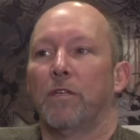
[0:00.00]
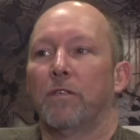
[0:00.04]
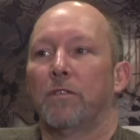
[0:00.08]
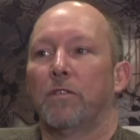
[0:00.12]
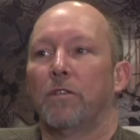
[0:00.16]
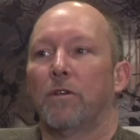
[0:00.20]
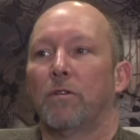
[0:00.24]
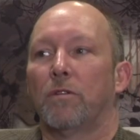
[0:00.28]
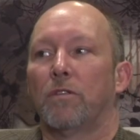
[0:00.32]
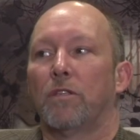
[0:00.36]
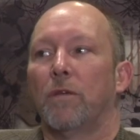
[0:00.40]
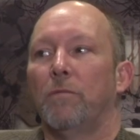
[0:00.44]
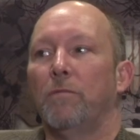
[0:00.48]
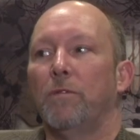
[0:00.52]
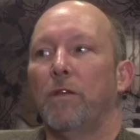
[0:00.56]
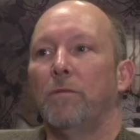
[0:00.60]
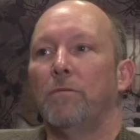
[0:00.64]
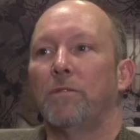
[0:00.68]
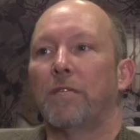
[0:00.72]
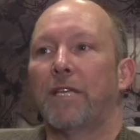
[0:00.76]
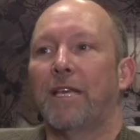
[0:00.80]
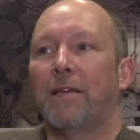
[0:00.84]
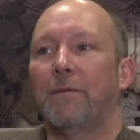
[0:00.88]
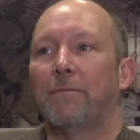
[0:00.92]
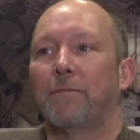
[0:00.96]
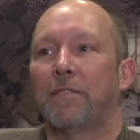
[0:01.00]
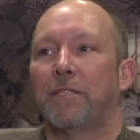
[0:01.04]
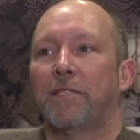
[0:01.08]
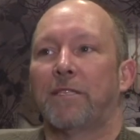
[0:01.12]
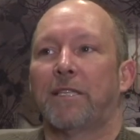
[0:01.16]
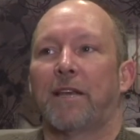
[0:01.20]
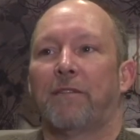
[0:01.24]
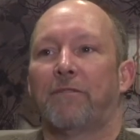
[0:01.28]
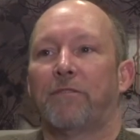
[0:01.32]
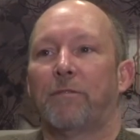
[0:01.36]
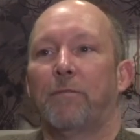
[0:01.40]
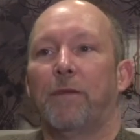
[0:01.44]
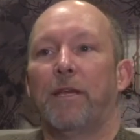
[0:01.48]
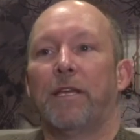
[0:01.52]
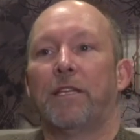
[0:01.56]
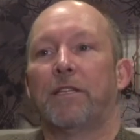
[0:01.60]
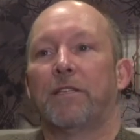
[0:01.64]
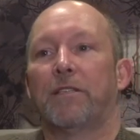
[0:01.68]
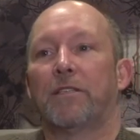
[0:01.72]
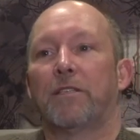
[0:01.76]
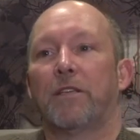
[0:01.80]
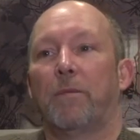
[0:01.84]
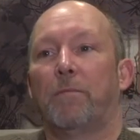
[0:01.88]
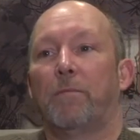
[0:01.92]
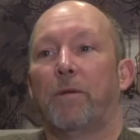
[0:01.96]
So sometimes campuses have to make
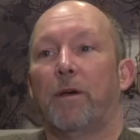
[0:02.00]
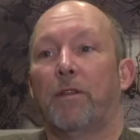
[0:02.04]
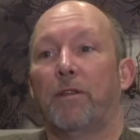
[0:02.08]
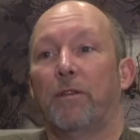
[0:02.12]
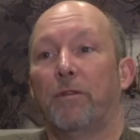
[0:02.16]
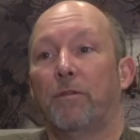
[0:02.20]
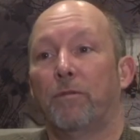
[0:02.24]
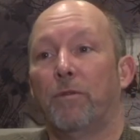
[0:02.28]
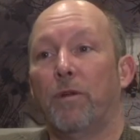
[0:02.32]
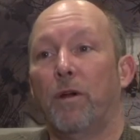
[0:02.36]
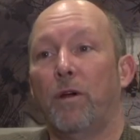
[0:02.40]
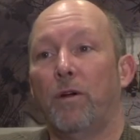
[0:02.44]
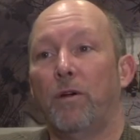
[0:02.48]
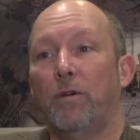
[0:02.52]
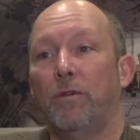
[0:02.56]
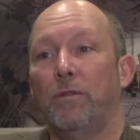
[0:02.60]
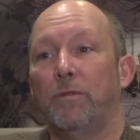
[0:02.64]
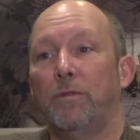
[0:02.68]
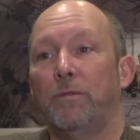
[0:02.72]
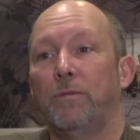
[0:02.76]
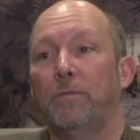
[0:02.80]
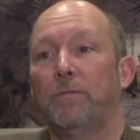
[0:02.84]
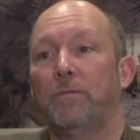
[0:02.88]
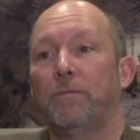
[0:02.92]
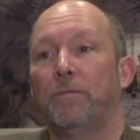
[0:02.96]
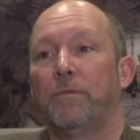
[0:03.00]
this up on their own,